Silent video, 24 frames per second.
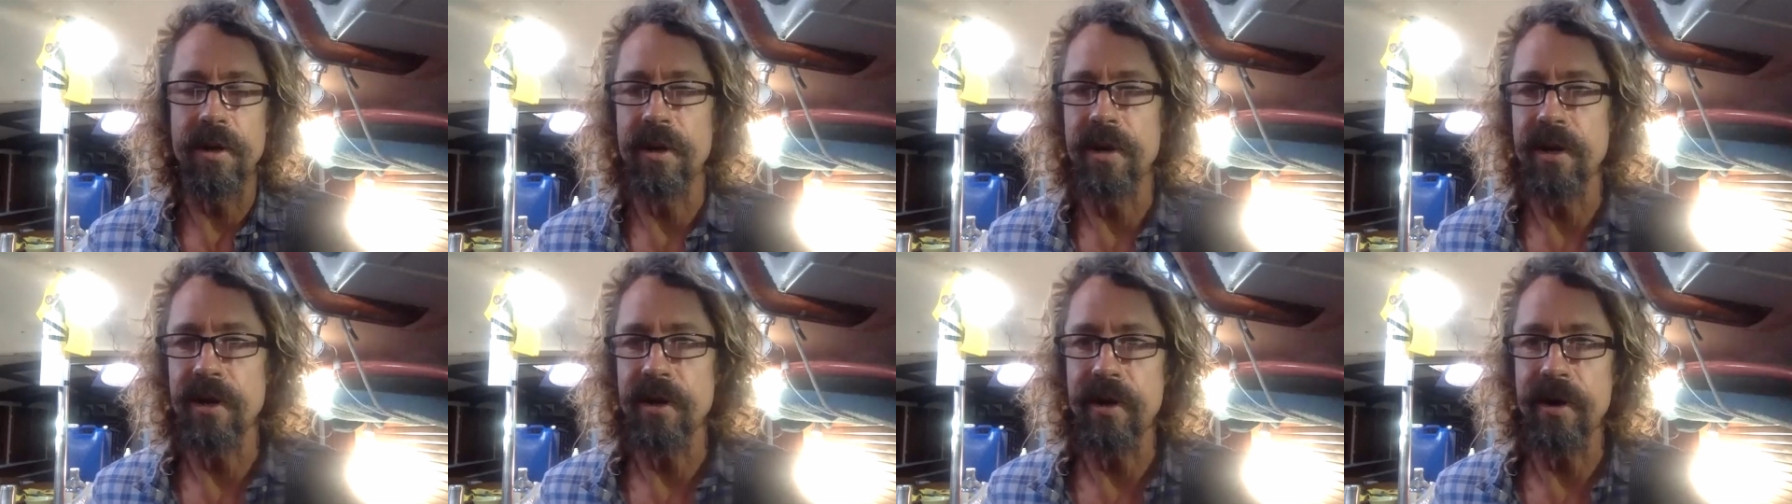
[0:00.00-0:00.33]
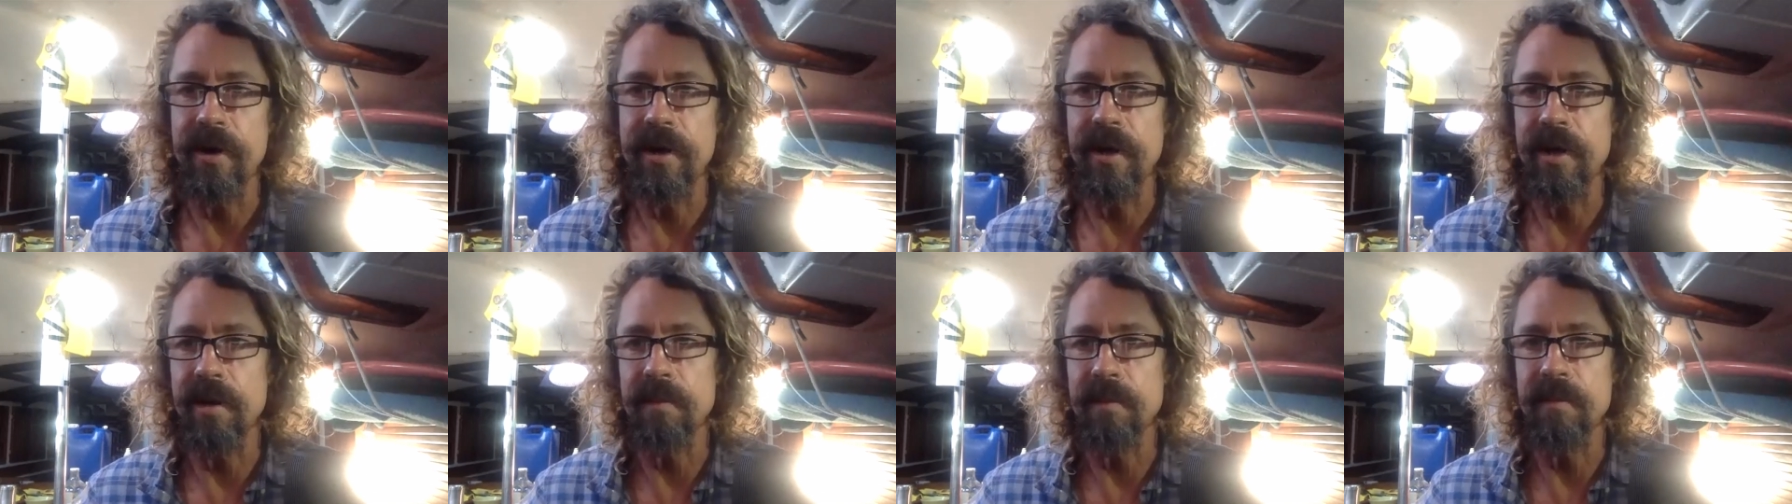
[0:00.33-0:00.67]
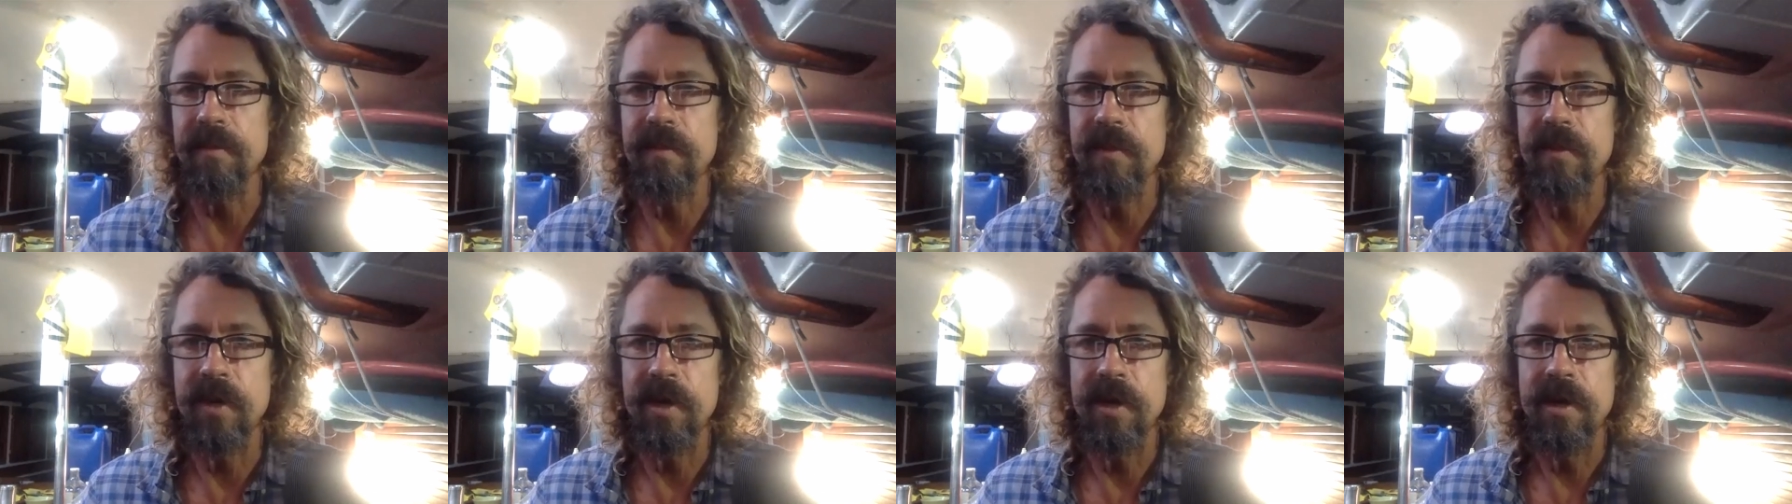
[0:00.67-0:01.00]
And here I
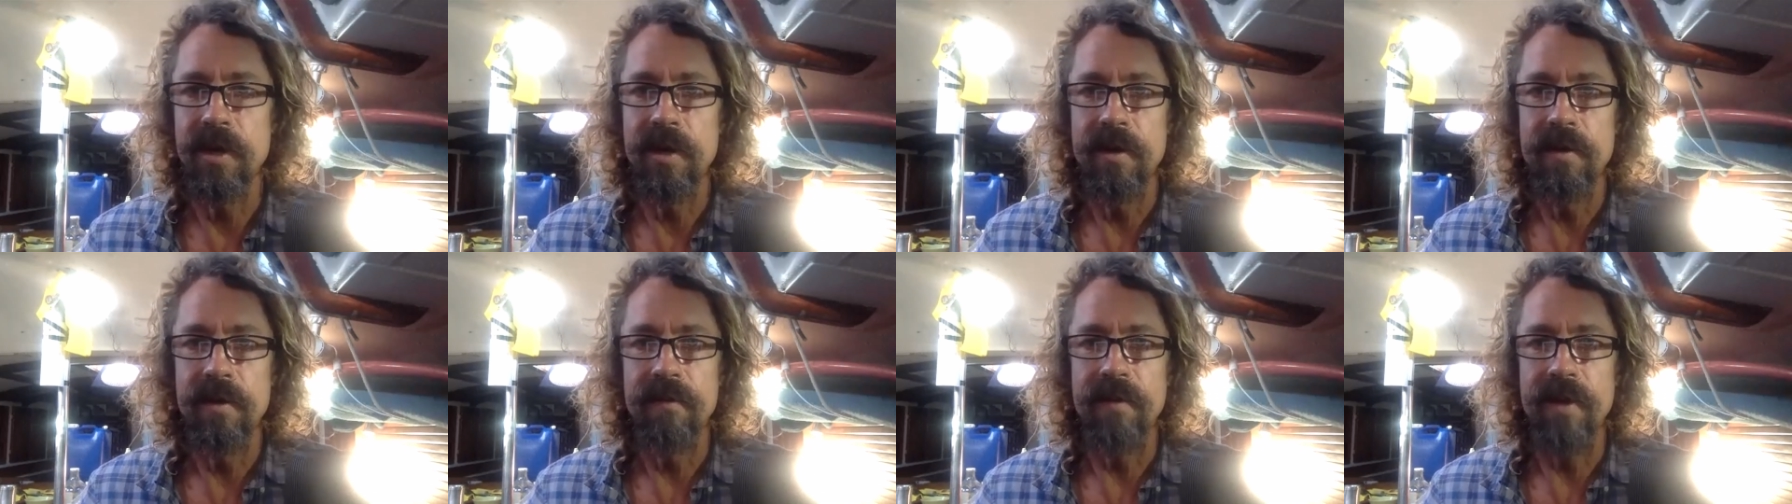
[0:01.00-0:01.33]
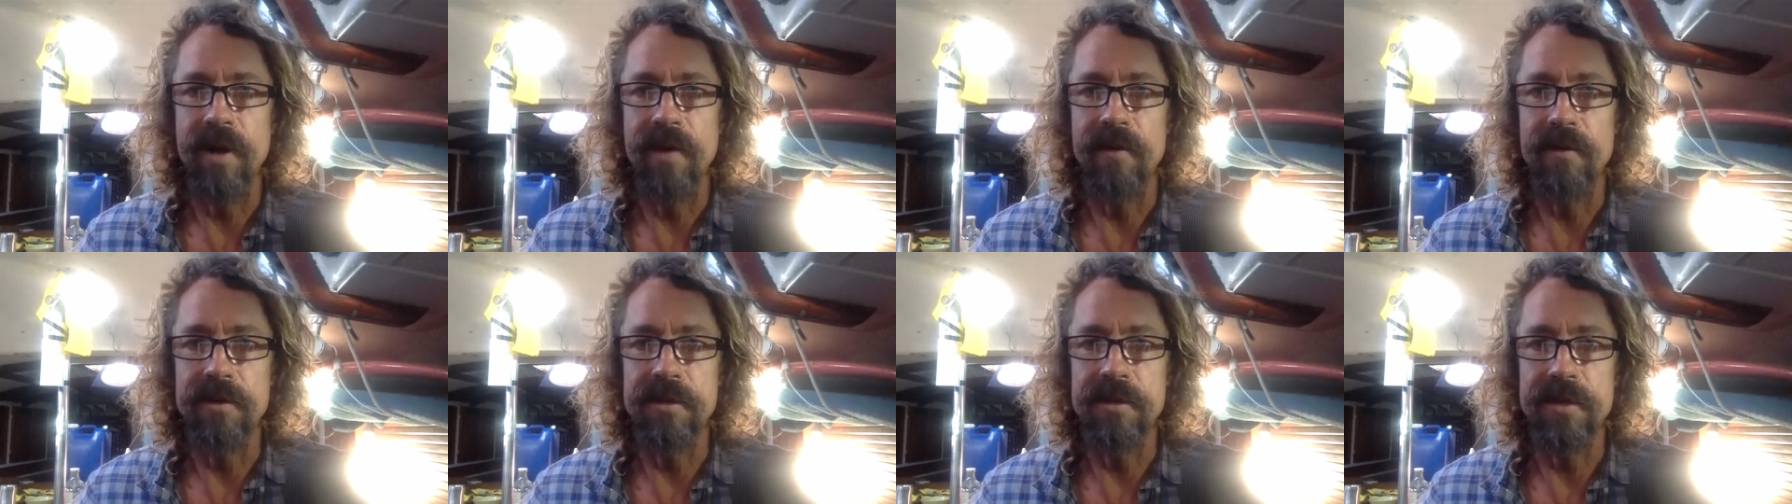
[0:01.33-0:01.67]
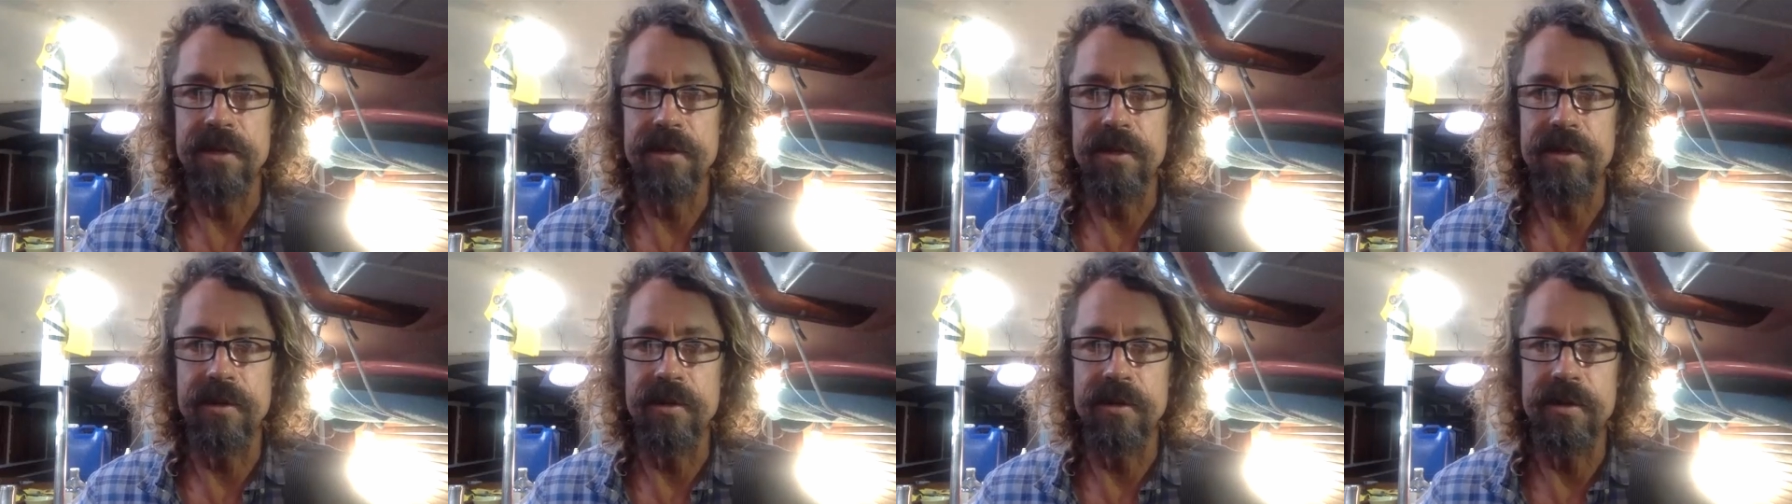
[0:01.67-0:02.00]
am, five or
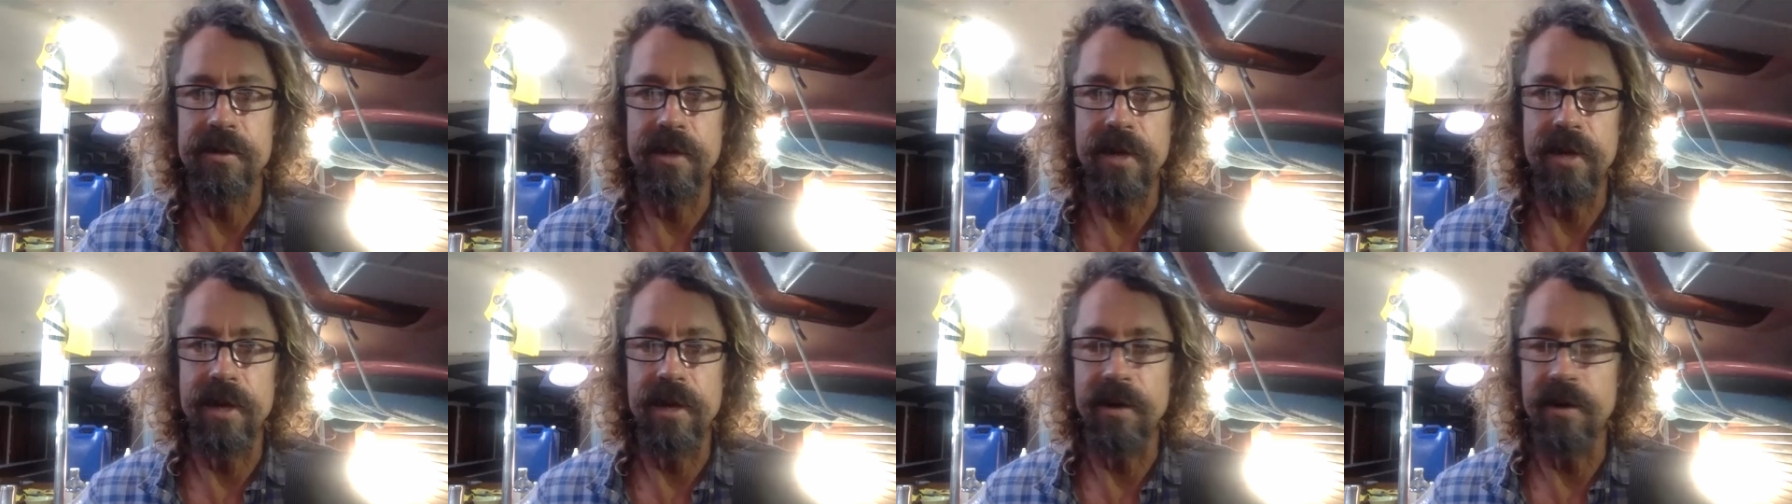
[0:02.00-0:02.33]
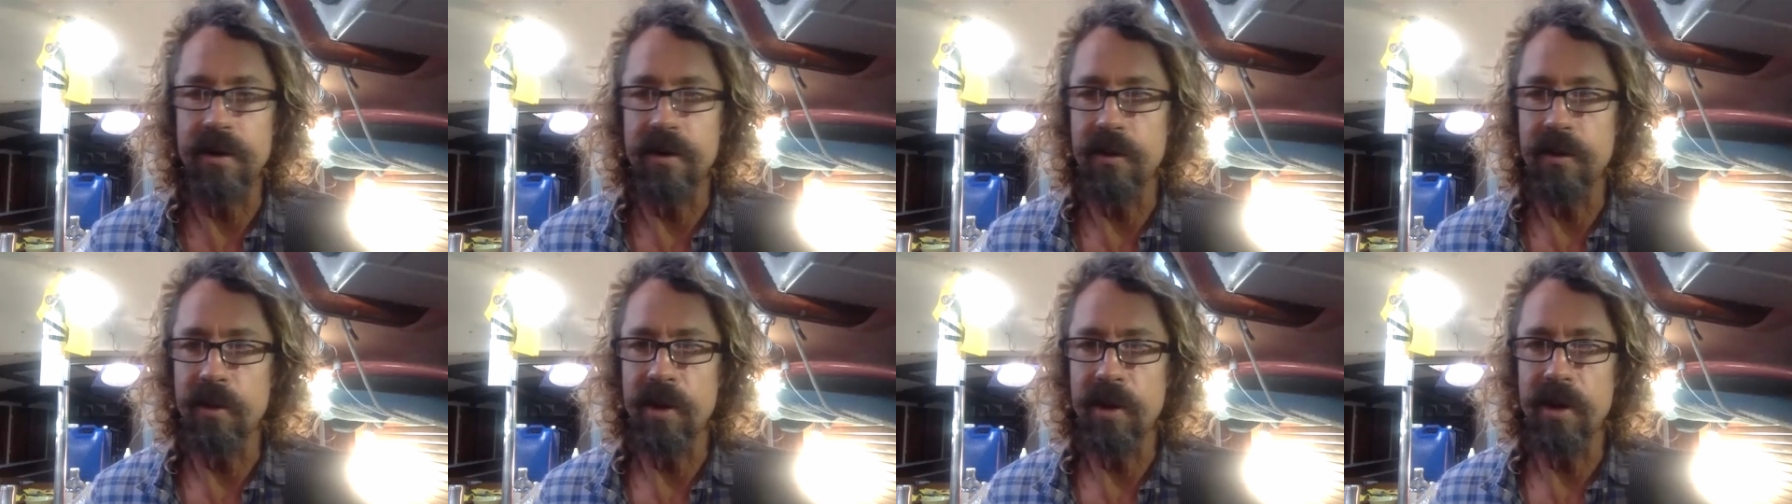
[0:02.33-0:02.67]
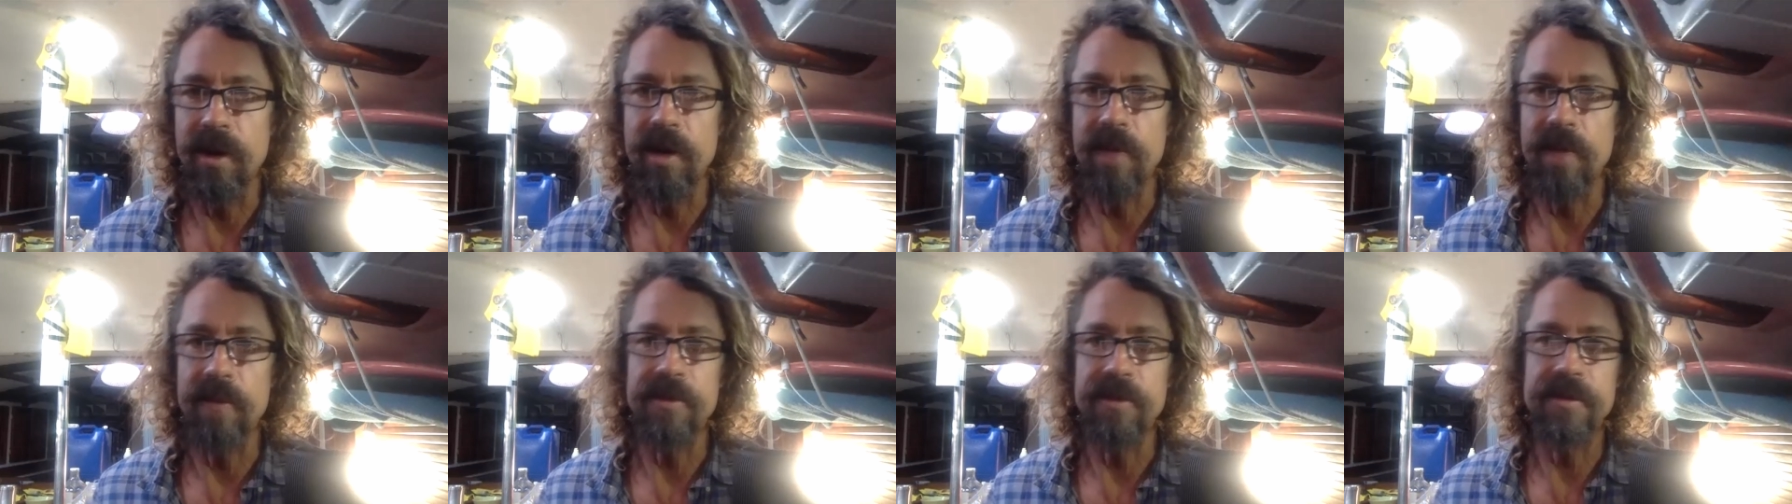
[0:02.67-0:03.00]
six years later in the
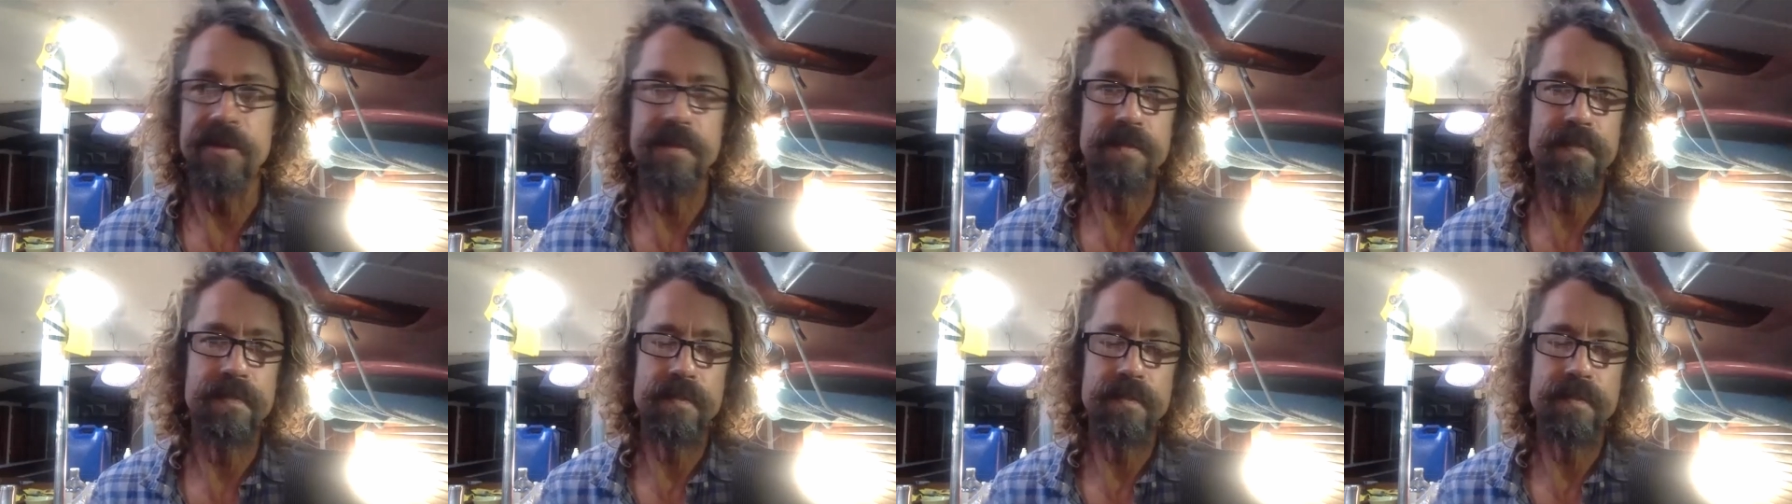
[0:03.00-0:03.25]
Bahamas.